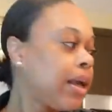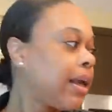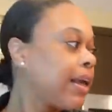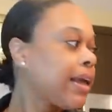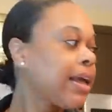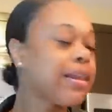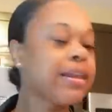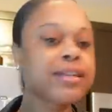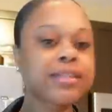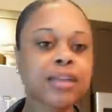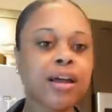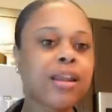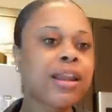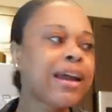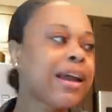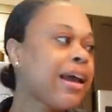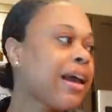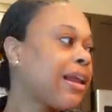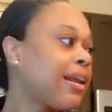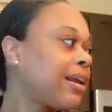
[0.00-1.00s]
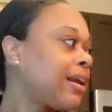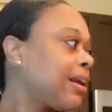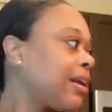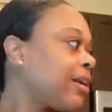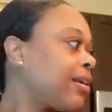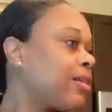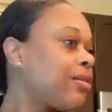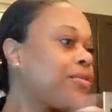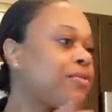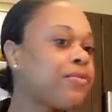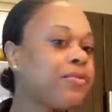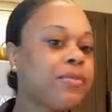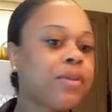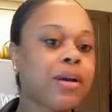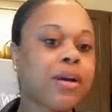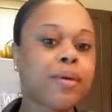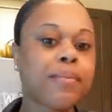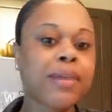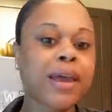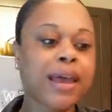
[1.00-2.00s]
And yeah, that's all I got in
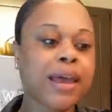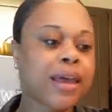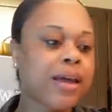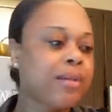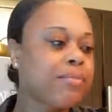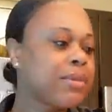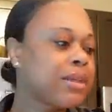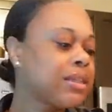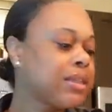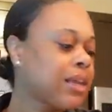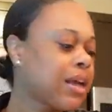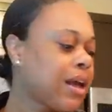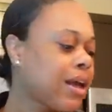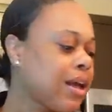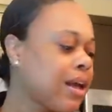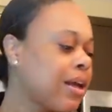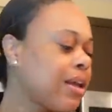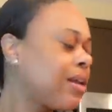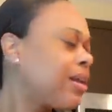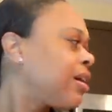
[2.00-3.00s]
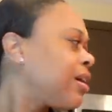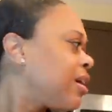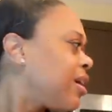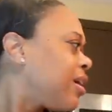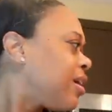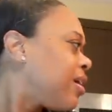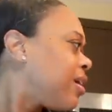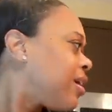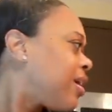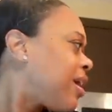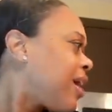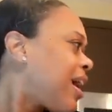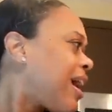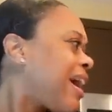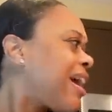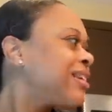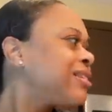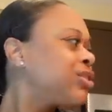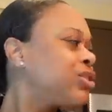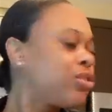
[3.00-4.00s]
from Amazon.
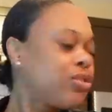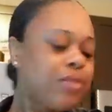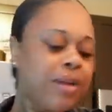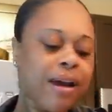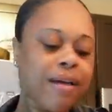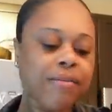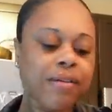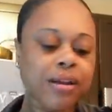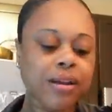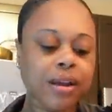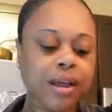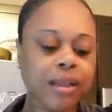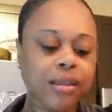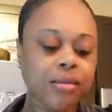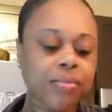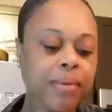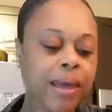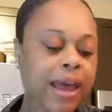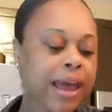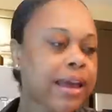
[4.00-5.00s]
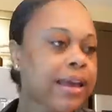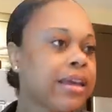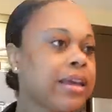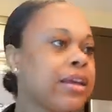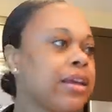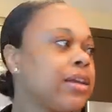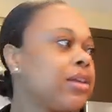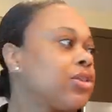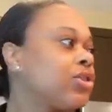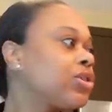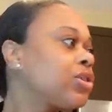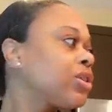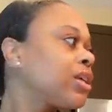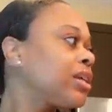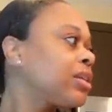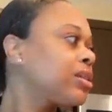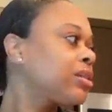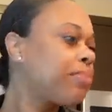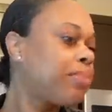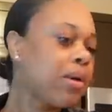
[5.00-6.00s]
I do have another package
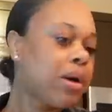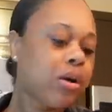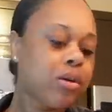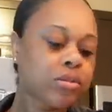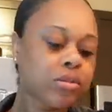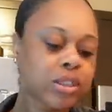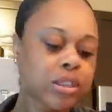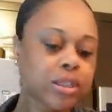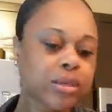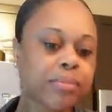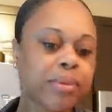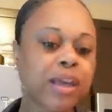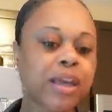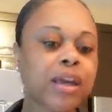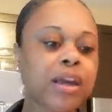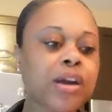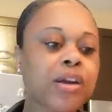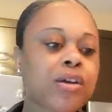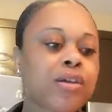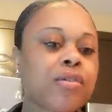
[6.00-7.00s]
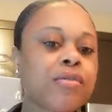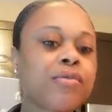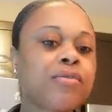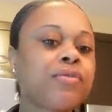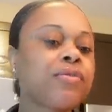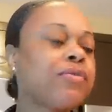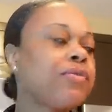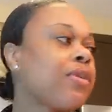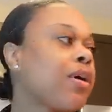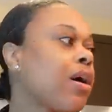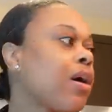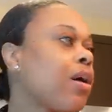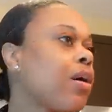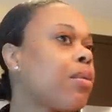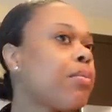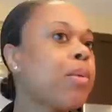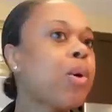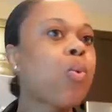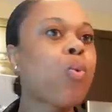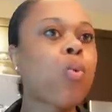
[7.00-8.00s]
that's supposed to be here
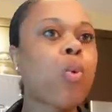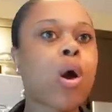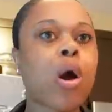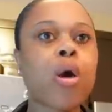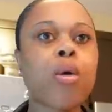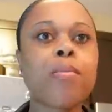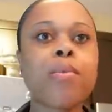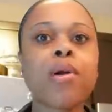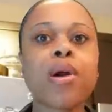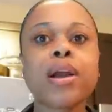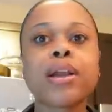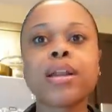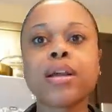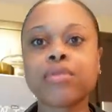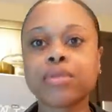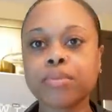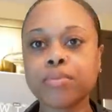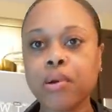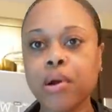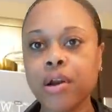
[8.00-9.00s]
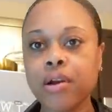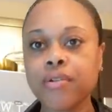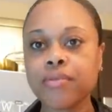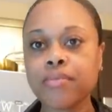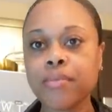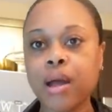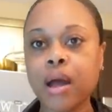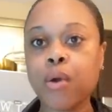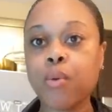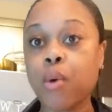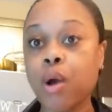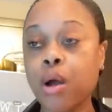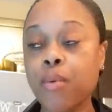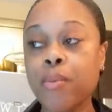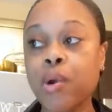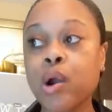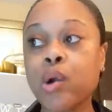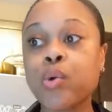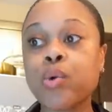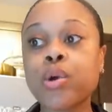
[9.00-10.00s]
from Walmart that was part of my
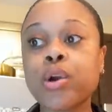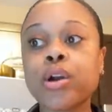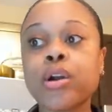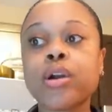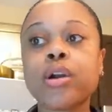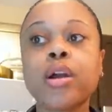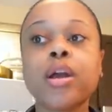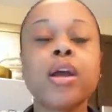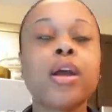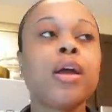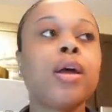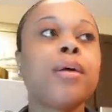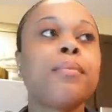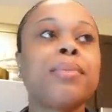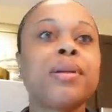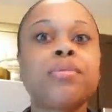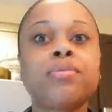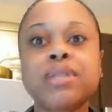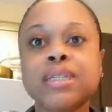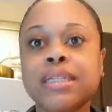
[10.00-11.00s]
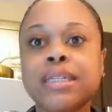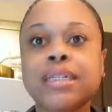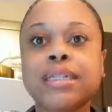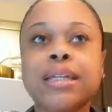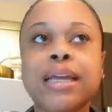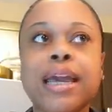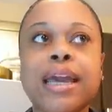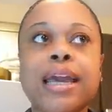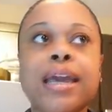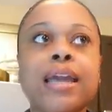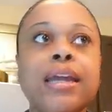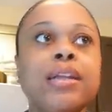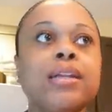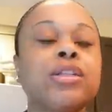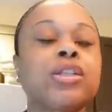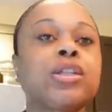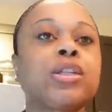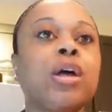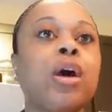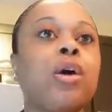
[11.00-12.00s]
Walmart order, but it was delayed.
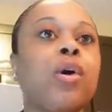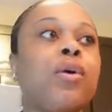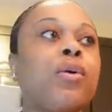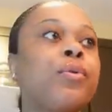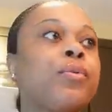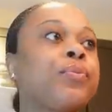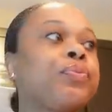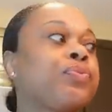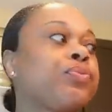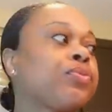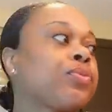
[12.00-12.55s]
So